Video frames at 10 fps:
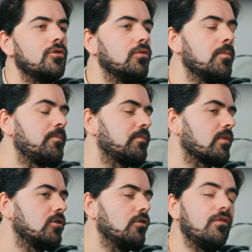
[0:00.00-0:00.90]
to
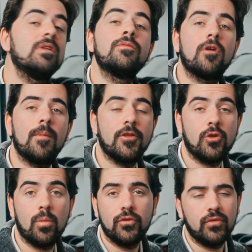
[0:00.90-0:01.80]
the film
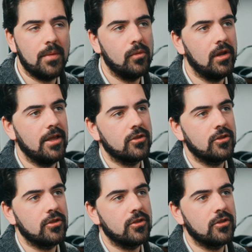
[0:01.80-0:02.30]
format you want to emulate.